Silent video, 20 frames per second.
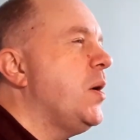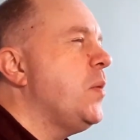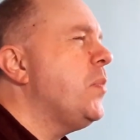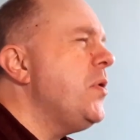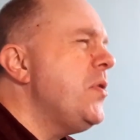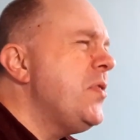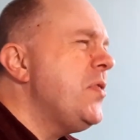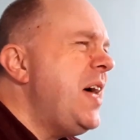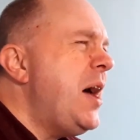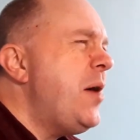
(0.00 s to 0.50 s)

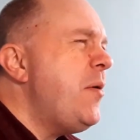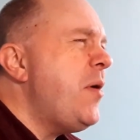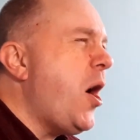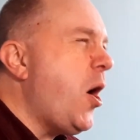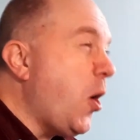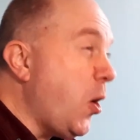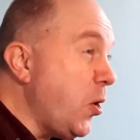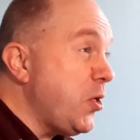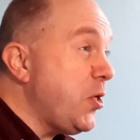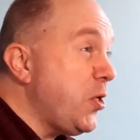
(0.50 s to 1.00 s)
But there are
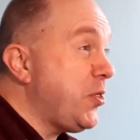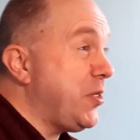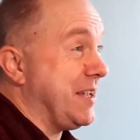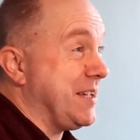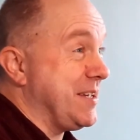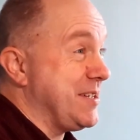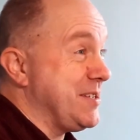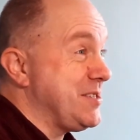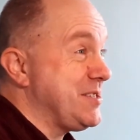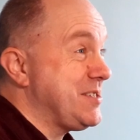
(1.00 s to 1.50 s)
other
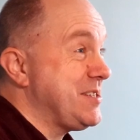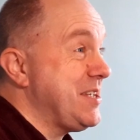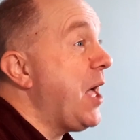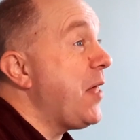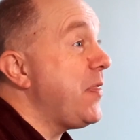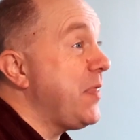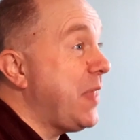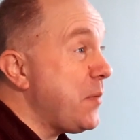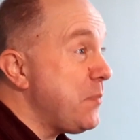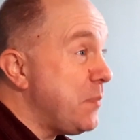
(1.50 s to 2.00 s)
things
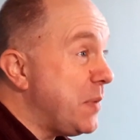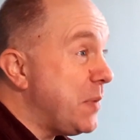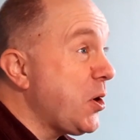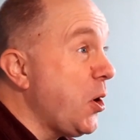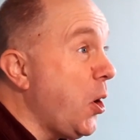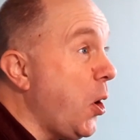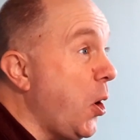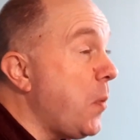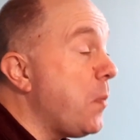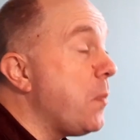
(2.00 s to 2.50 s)
that
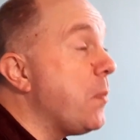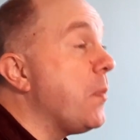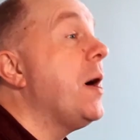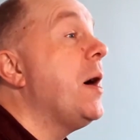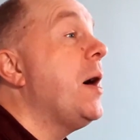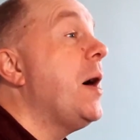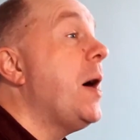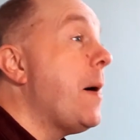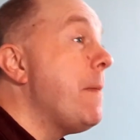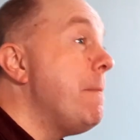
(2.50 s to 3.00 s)
become
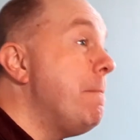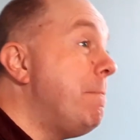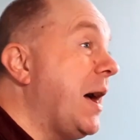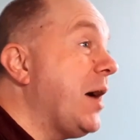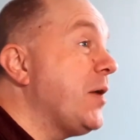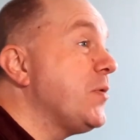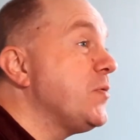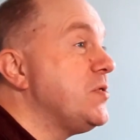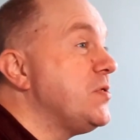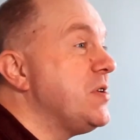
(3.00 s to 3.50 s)

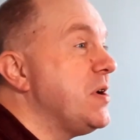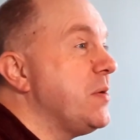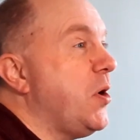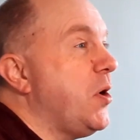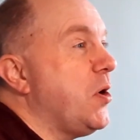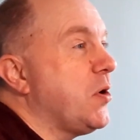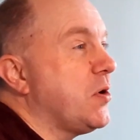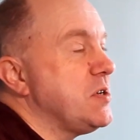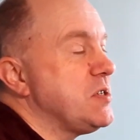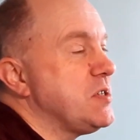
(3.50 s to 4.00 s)
boundary
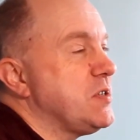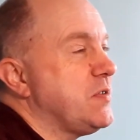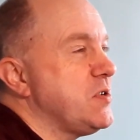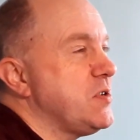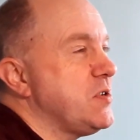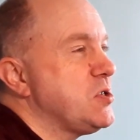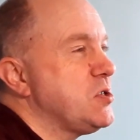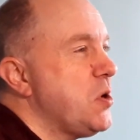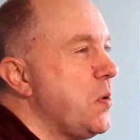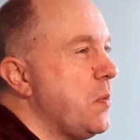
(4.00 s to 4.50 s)
markers for
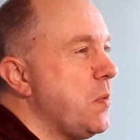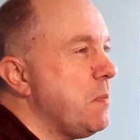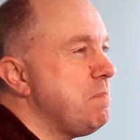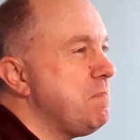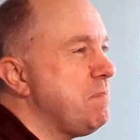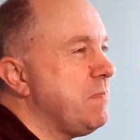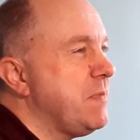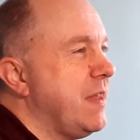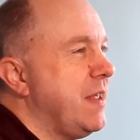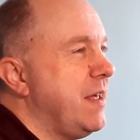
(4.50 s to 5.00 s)
some
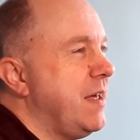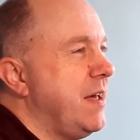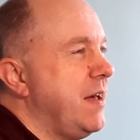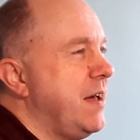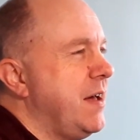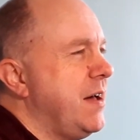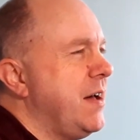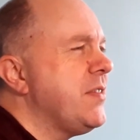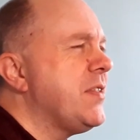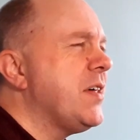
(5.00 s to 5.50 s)

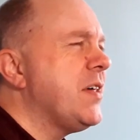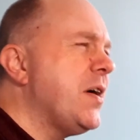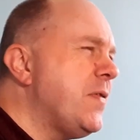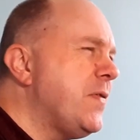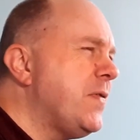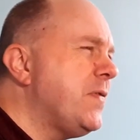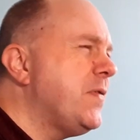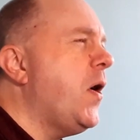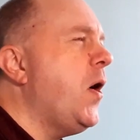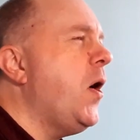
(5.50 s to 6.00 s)
that are
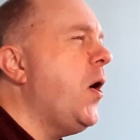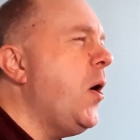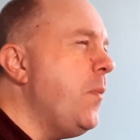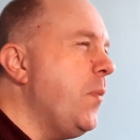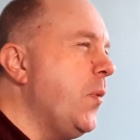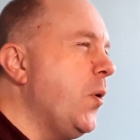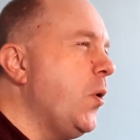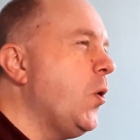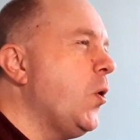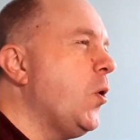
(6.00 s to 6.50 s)
far
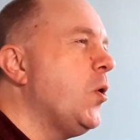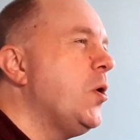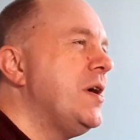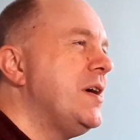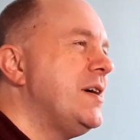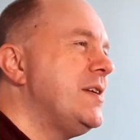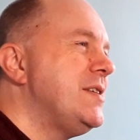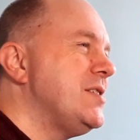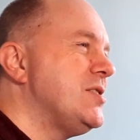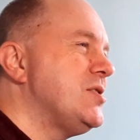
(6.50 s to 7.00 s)
more
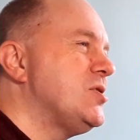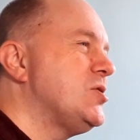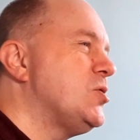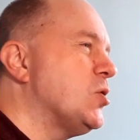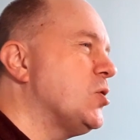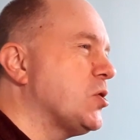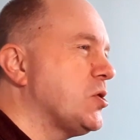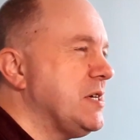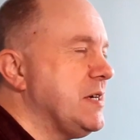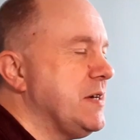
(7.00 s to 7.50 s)

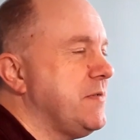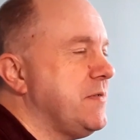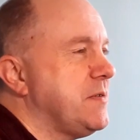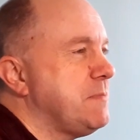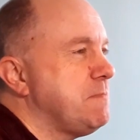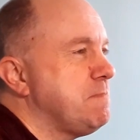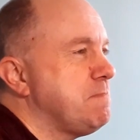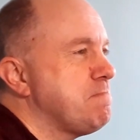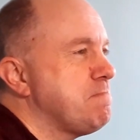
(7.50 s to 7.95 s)
destructive.